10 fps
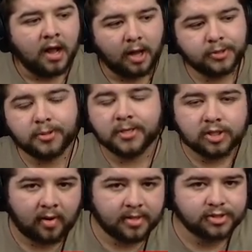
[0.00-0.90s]
a few things
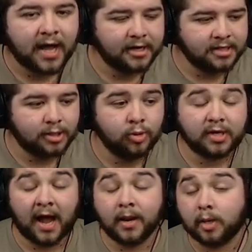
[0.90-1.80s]
about this tactic. You
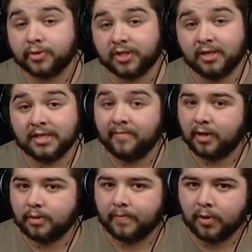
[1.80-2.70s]
can obviously limit
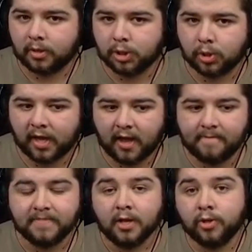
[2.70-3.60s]
the bookings you're
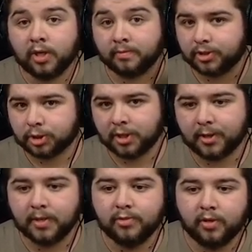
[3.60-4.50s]
getting. You can restrict
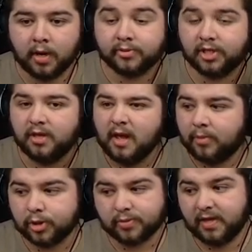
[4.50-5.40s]
them. You can obviously
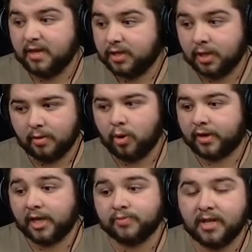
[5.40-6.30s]
possibly, you know, not
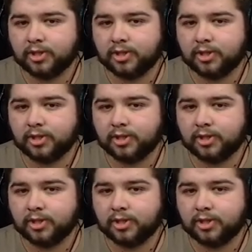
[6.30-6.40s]
get as many